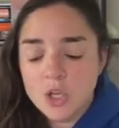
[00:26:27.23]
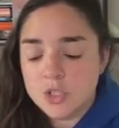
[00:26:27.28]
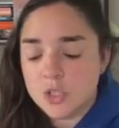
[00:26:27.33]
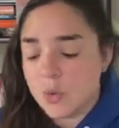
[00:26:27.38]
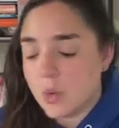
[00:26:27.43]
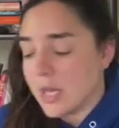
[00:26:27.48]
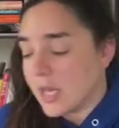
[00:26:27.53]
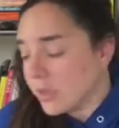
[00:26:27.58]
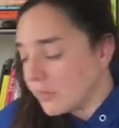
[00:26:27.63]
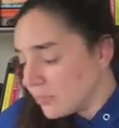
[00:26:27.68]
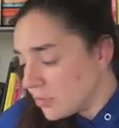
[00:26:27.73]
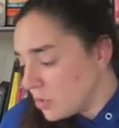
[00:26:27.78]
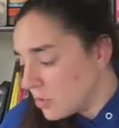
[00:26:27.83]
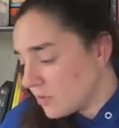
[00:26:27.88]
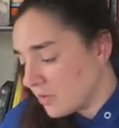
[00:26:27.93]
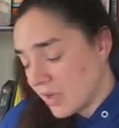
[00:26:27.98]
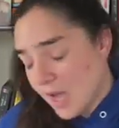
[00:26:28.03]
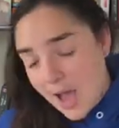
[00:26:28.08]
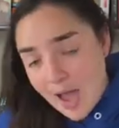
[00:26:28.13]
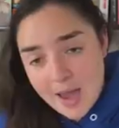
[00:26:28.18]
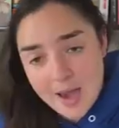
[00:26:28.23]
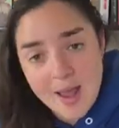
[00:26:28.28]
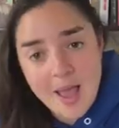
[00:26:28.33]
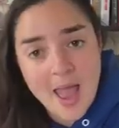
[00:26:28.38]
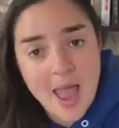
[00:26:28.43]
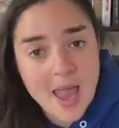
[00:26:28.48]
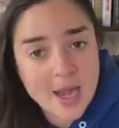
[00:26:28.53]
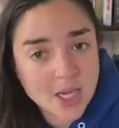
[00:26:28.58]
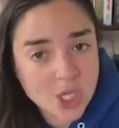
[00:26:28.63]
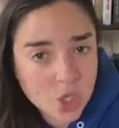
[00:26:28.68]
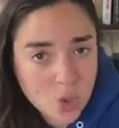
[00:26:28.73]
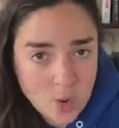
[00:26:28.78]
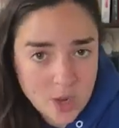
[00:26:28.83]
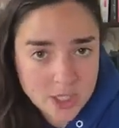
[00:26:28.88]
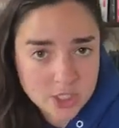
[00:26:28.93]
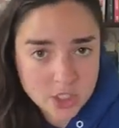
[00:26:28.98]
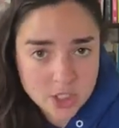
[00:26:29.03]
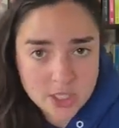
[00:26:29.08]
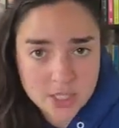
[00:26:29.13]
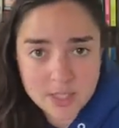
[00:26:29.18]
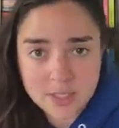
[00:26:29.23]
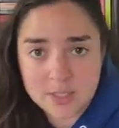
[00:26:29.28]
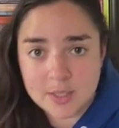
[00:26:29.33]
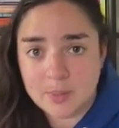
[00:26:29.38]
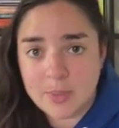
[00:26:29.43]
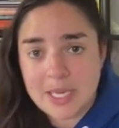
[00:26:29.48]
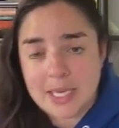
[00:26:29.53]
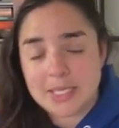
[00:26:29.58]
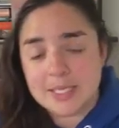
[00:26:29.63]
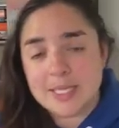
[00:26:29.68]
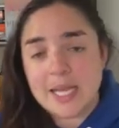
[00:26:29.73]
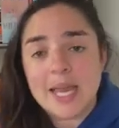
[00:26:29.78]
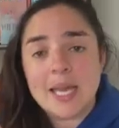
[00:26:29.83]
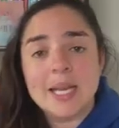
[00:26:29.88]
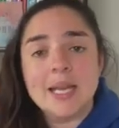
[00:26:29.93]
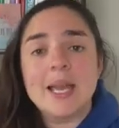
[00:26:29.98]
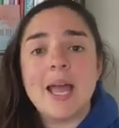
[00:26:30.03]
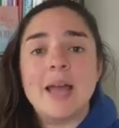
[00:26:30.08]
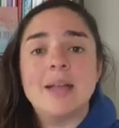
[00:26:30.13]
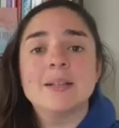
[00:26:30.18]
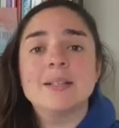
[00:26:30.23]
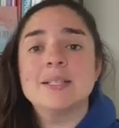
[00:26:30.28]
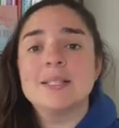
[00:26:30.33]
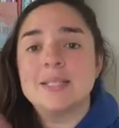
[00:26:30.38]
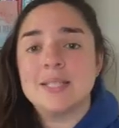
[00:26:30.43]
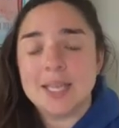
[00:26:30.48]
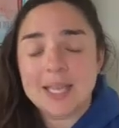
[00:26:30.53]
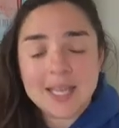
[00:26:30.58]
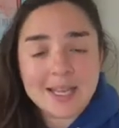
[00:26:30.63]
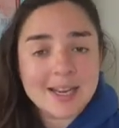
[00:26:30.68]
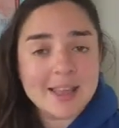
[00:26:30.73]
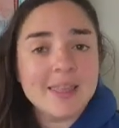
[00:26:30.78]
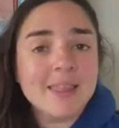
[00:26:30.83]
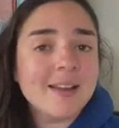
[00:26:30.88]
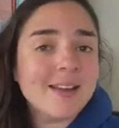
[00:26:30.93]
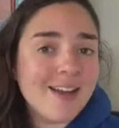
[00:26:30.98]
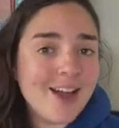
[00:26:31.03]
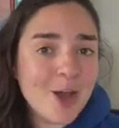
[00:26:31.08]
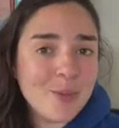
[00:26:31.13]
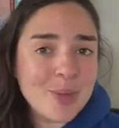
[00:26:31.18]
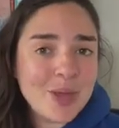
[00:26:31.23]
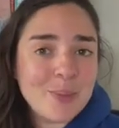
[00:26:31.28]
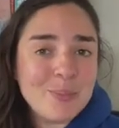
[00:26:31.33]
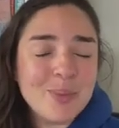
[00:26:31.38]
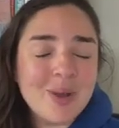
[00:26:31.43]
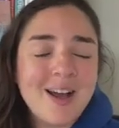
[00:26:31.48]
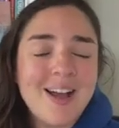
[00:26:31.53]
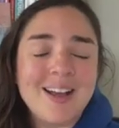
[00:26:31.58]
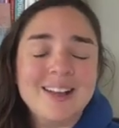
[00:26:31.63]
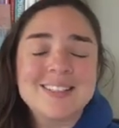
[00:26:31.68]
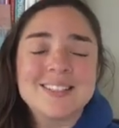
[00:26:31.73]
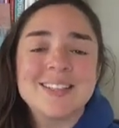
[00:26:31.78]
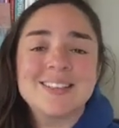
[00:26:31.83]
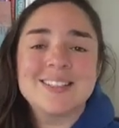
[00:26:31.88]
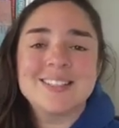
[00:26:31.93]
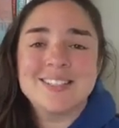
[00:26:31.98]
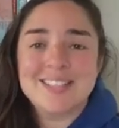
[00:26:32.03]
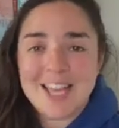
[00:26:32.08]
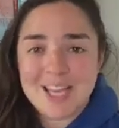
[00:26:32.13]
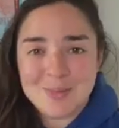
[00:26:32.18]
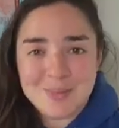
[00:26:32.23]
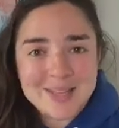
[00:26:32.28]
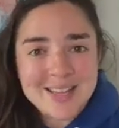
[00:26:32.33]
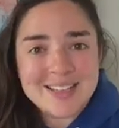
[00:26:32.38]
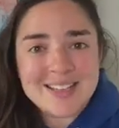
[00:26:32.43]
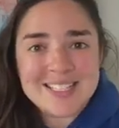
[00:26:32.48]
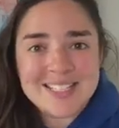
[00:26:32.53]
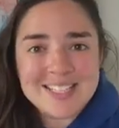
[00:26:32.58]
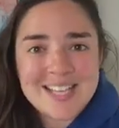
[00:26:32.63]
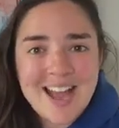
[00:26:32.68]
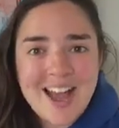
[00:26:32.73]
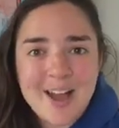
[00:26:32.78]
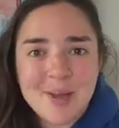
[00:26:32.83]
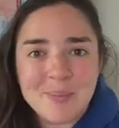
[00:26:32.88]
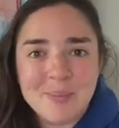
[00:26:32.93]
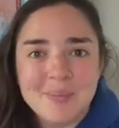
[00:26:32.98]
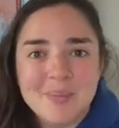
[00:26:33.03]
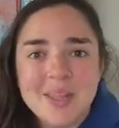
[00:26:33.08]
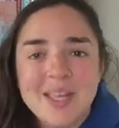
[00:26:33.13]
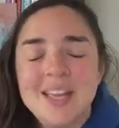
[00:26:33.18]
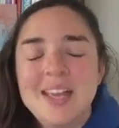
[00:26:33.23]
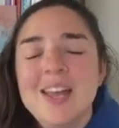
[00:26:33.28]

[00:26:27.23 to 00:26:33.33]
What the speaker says: So if you've got any questions, I'm going to say it again, stick it in the comment box, send me a DM.